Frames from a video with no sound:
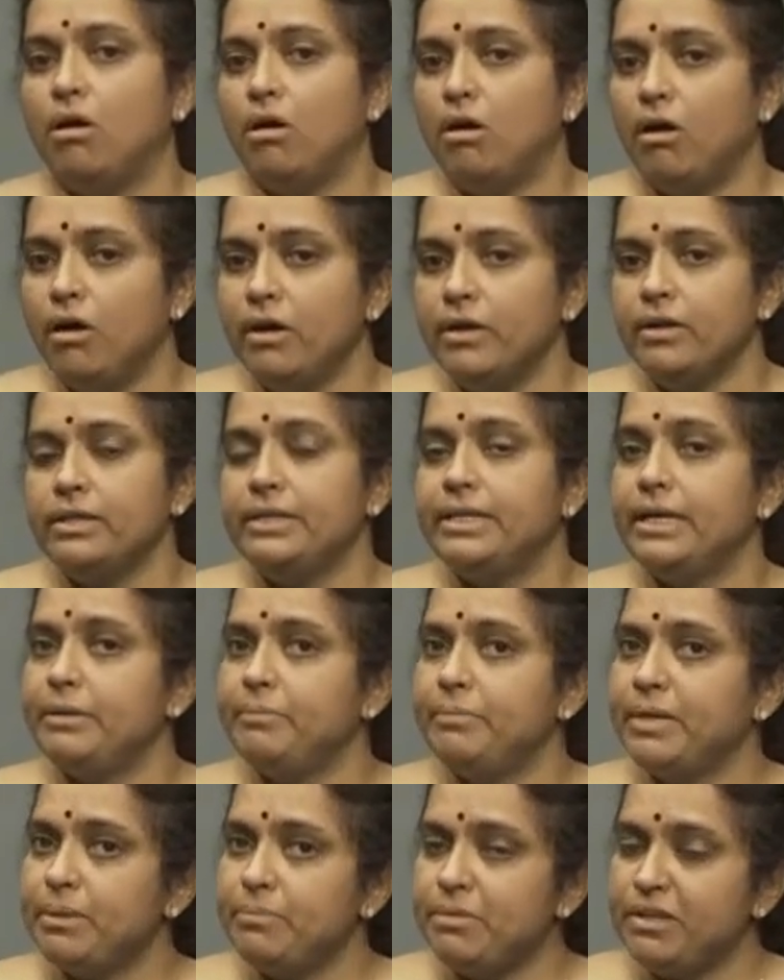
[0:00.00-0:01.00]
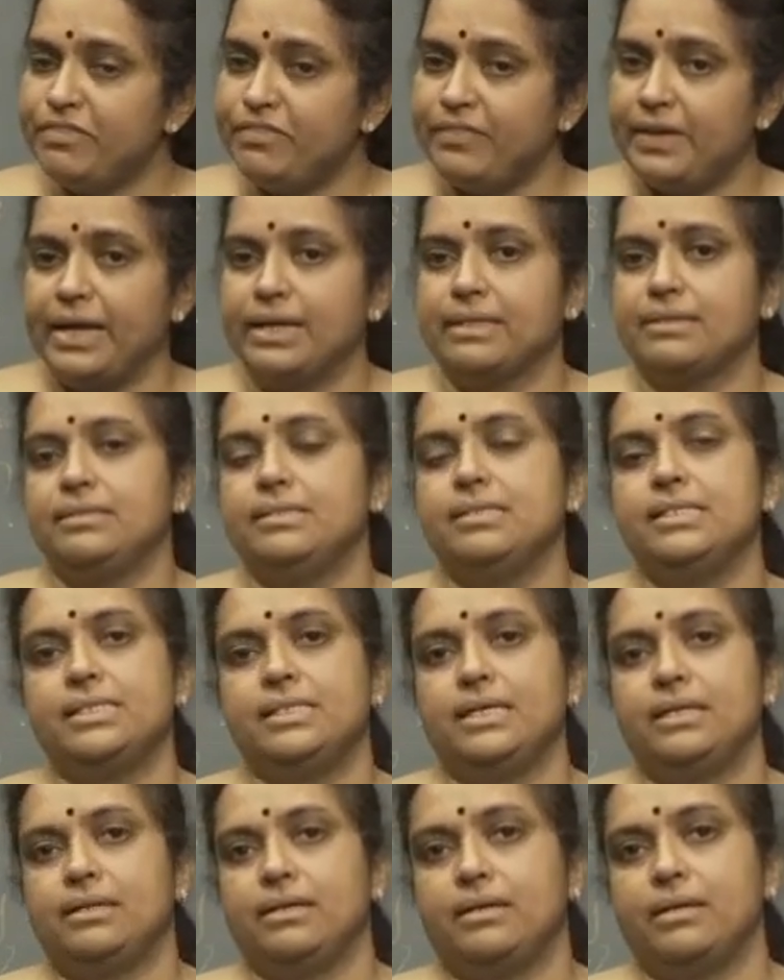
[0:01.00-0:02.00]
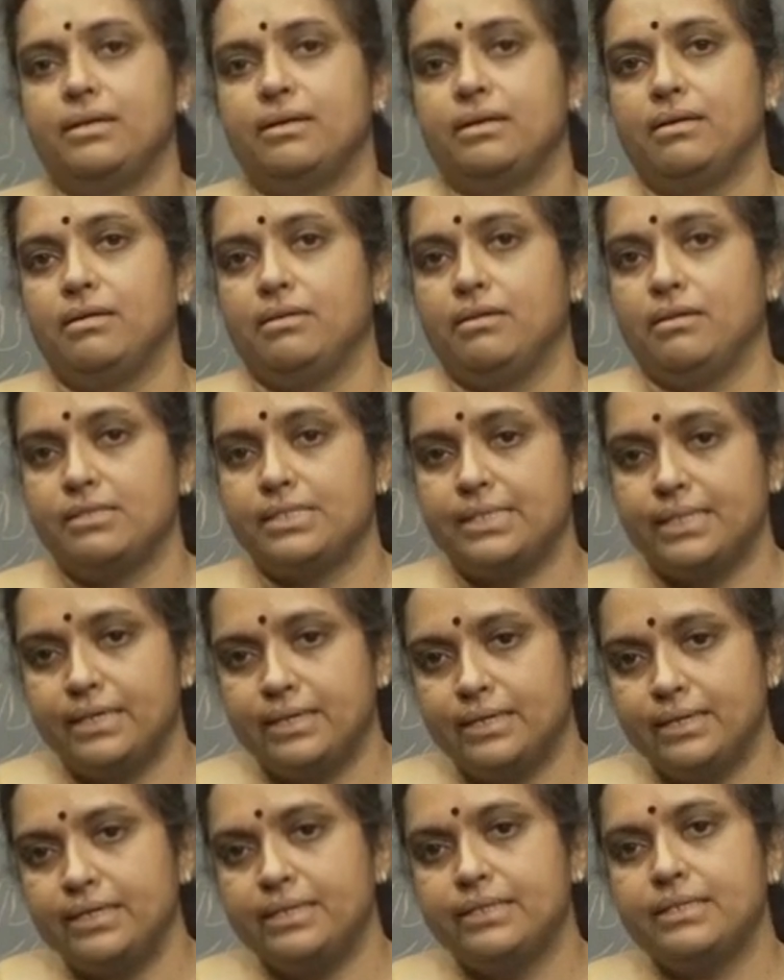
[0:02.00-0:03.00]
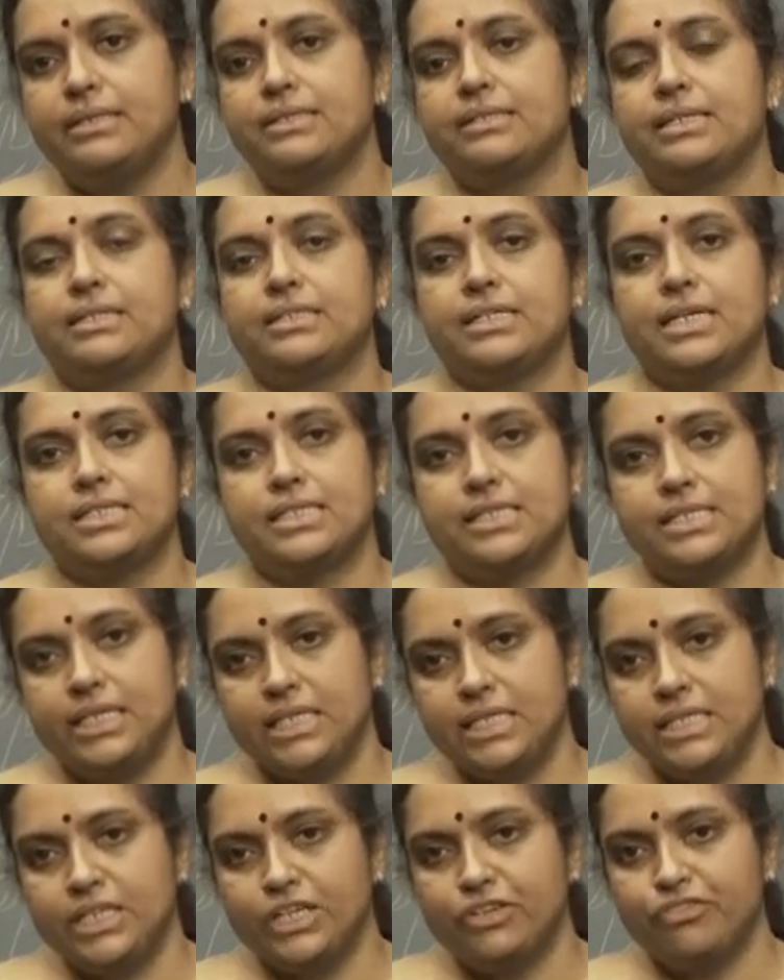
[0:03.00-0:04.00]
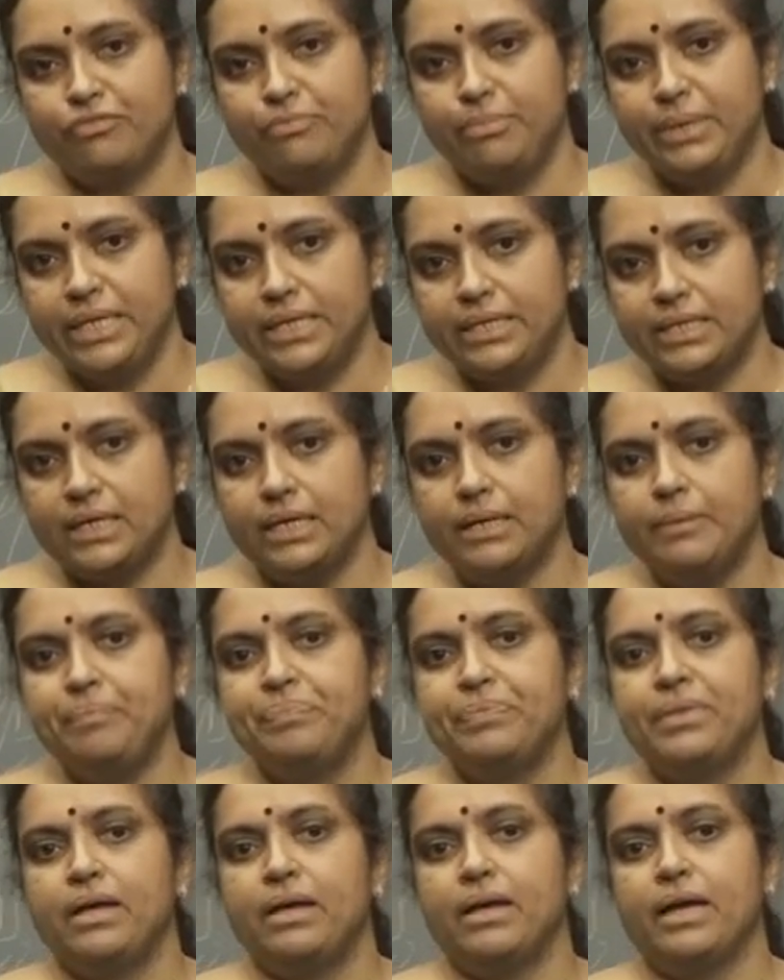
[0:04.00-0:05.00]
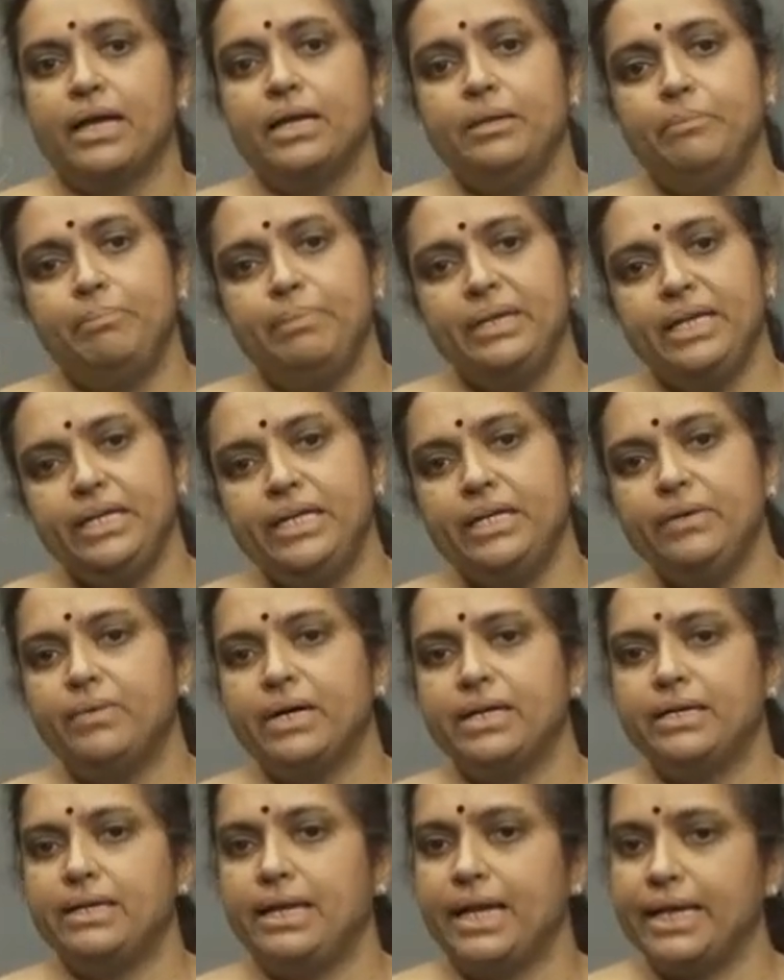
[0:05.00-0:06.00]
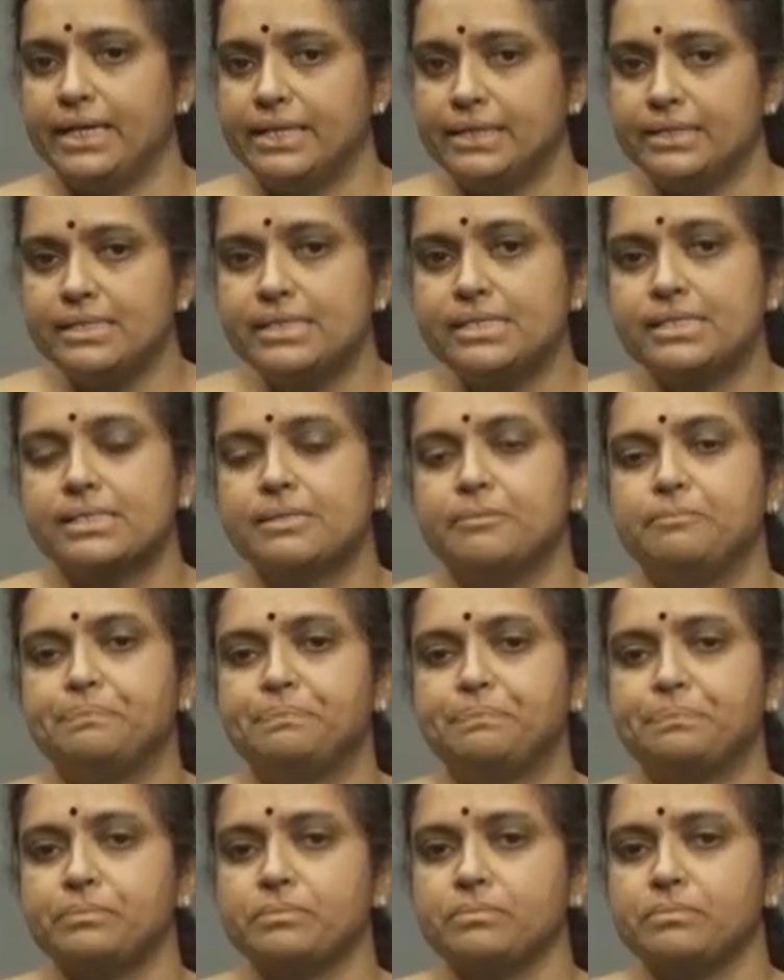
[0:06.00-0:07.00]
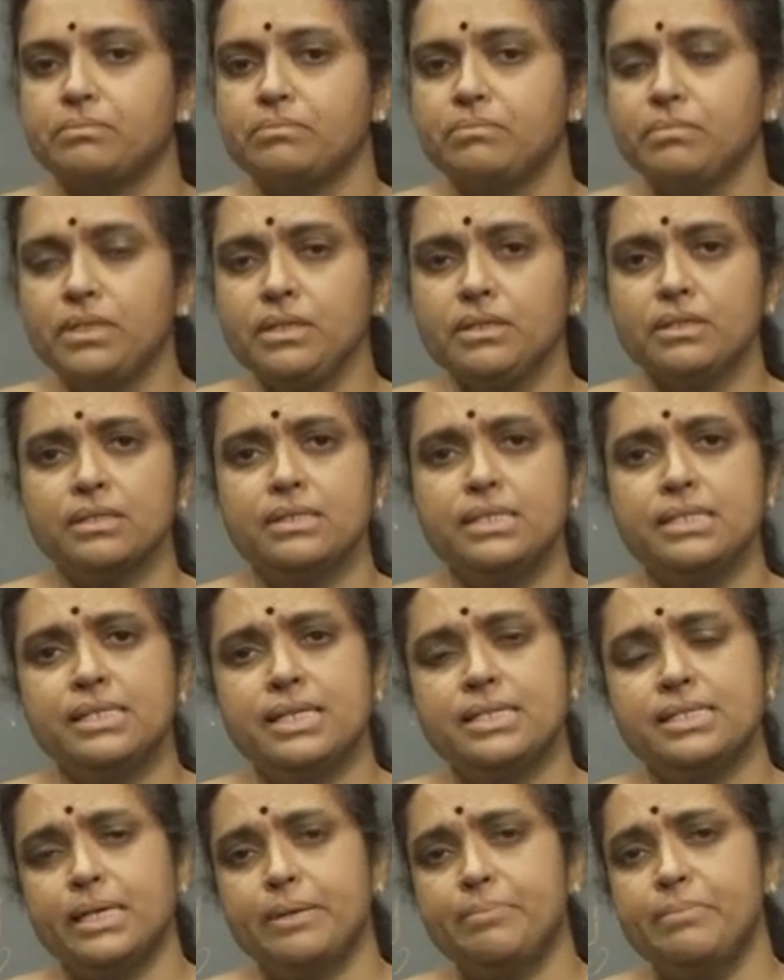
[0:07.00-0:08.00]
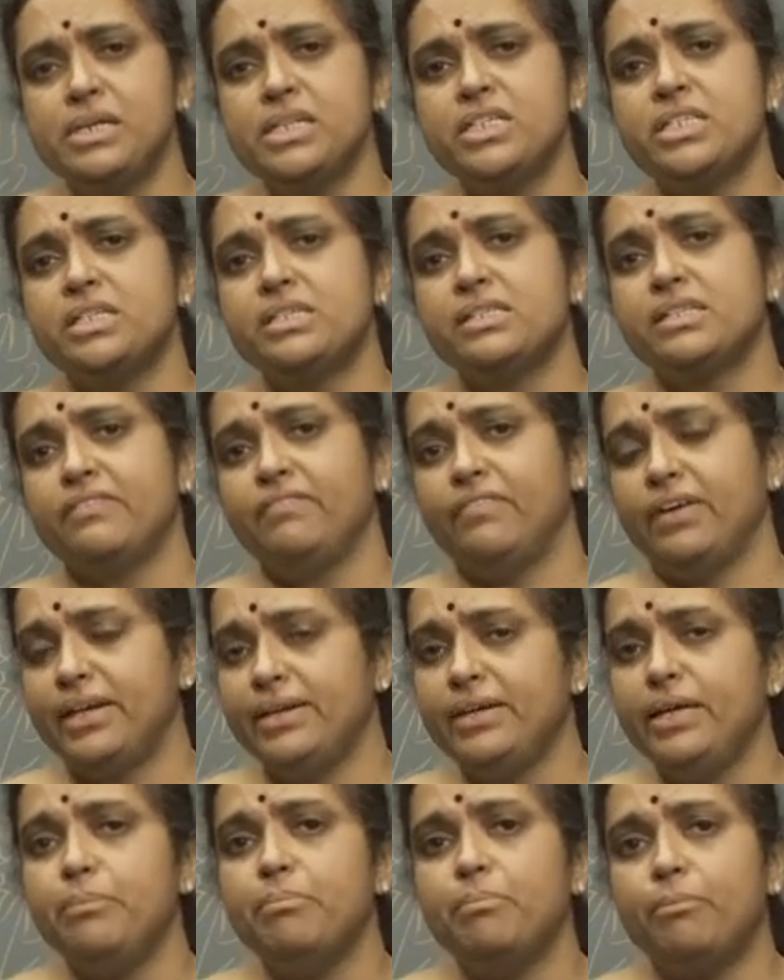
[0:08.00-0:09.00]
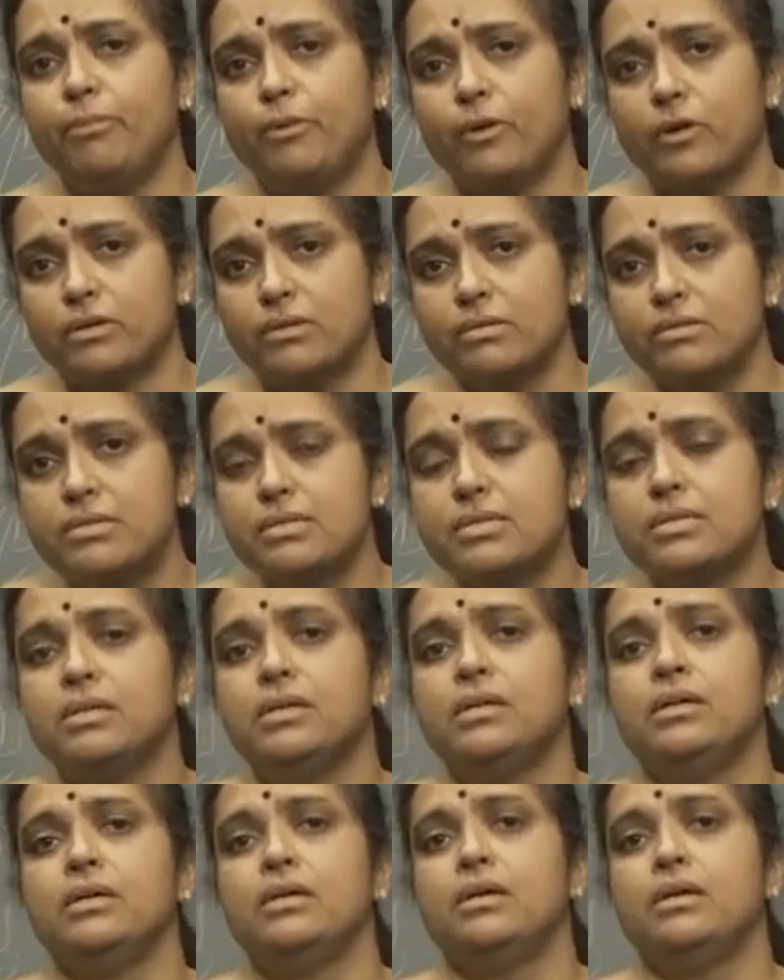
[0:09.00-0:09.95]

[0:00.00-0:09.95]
Or there may be factors that are secreted, such as TGF beta and PD-1 ligands, This has emerged as a very important